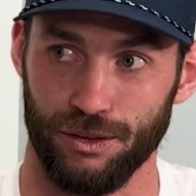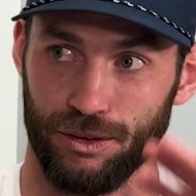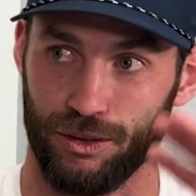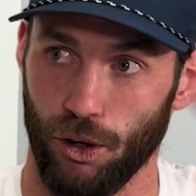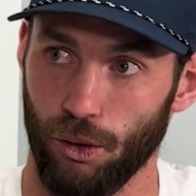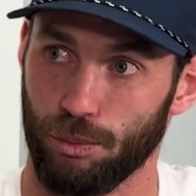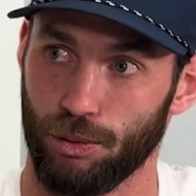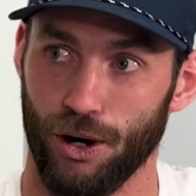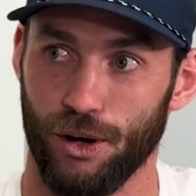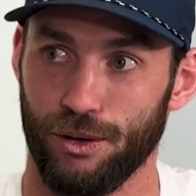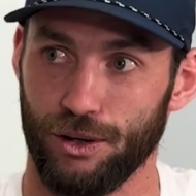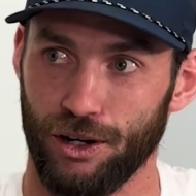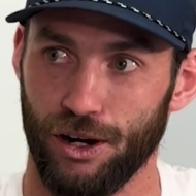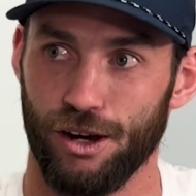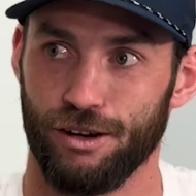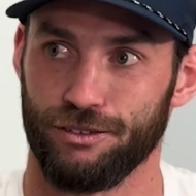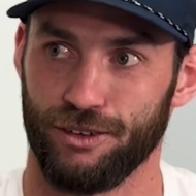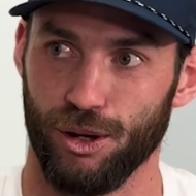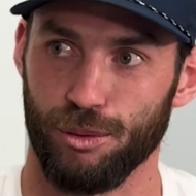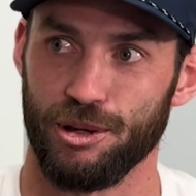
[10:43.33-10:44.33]
go pro in
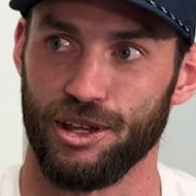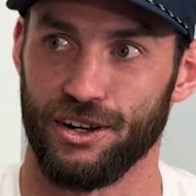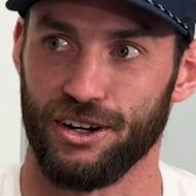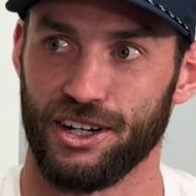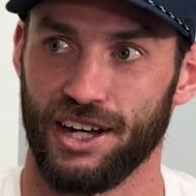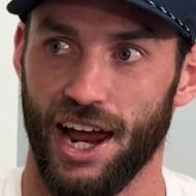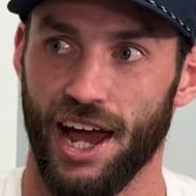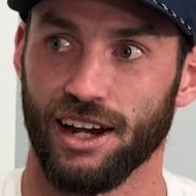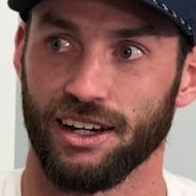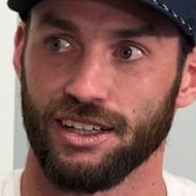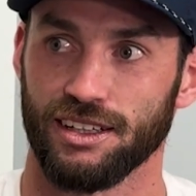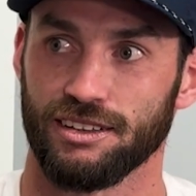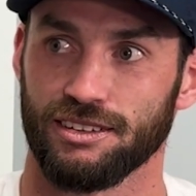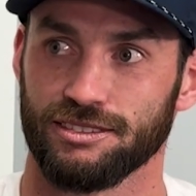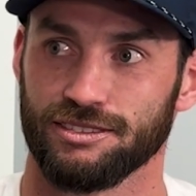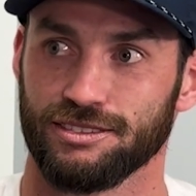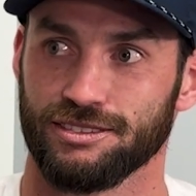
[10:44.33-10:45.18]
golf, I'll be their caddy.